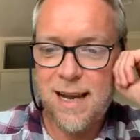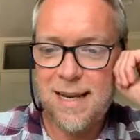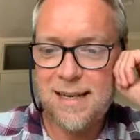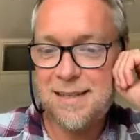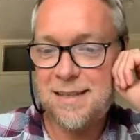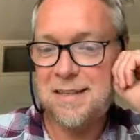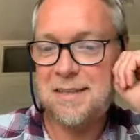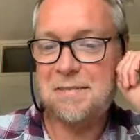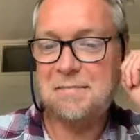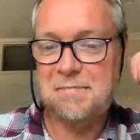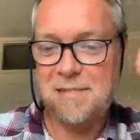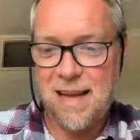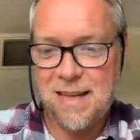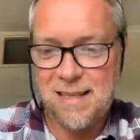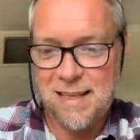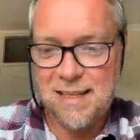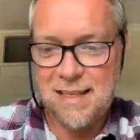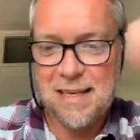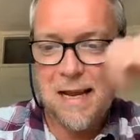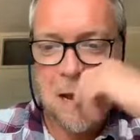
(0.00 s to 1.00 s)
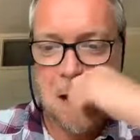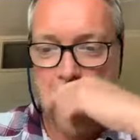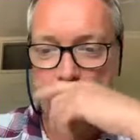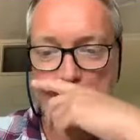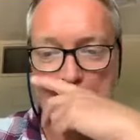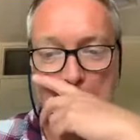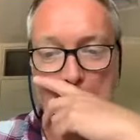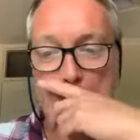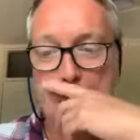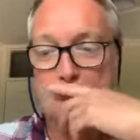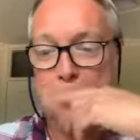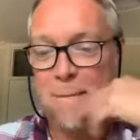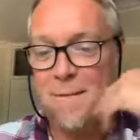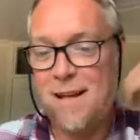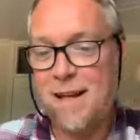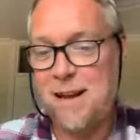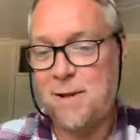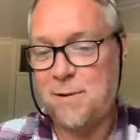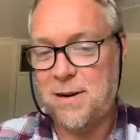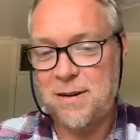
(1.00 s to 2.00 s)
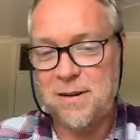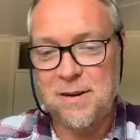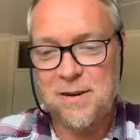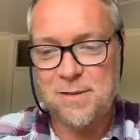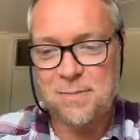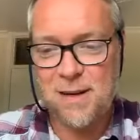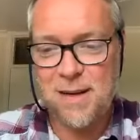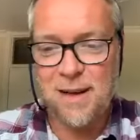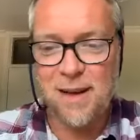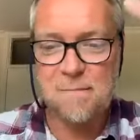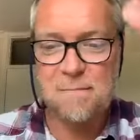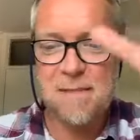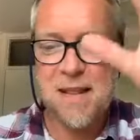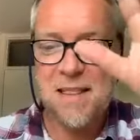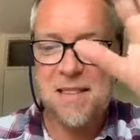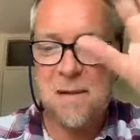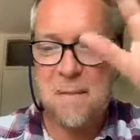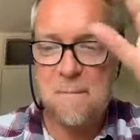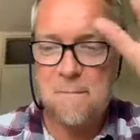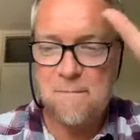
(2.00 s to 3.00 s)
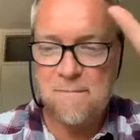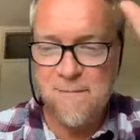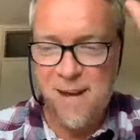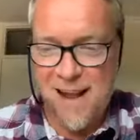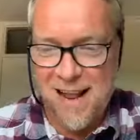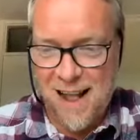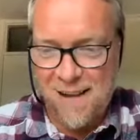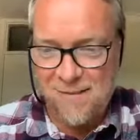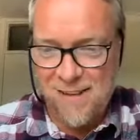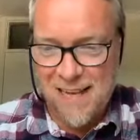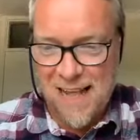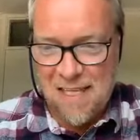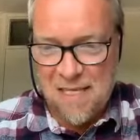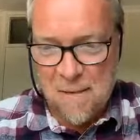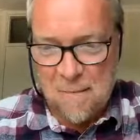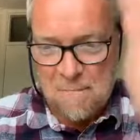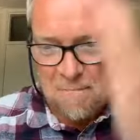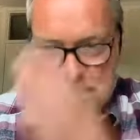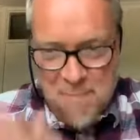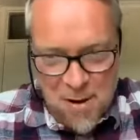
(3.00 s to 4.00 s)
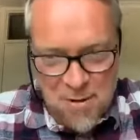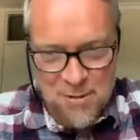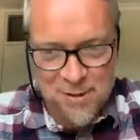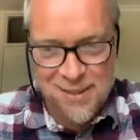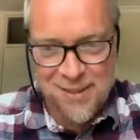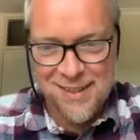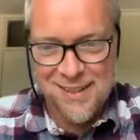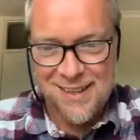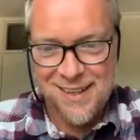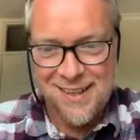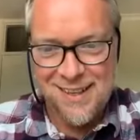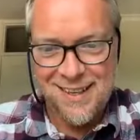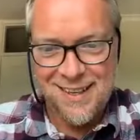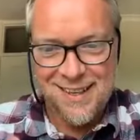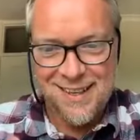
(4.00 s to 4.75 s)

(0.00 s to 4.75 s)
And as I say, I'm I, anyone who knows me, I'm in the I have to get the most